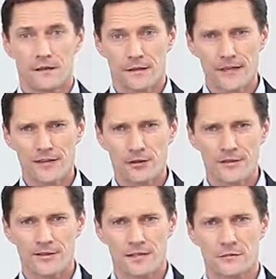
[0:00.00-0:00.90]
Key
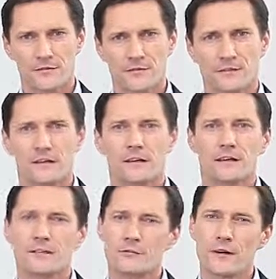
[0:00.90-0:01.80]
concepts
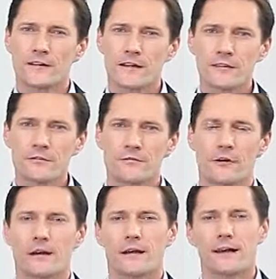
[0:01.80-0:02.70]
is to
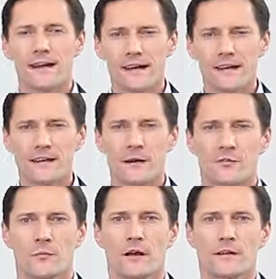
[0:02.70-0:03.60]
identify any
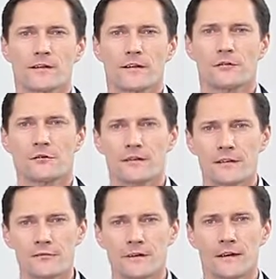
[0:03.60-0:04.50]
abnormality or
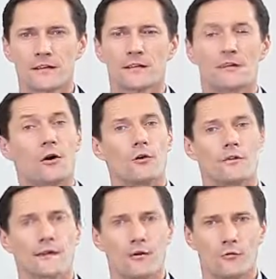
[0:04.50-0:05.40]
defect on
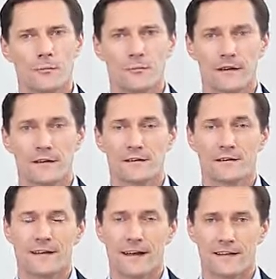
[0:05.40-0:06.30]
the equipment
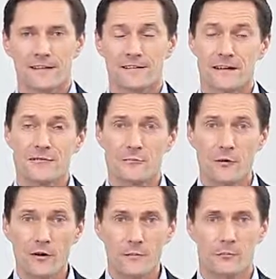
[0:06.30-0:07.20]
and, even
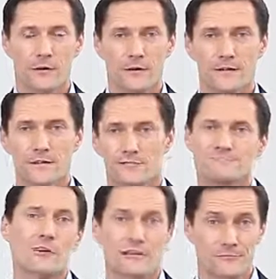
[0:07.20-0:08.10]
more important,
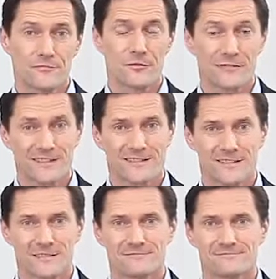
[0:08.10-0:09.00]
to fix it.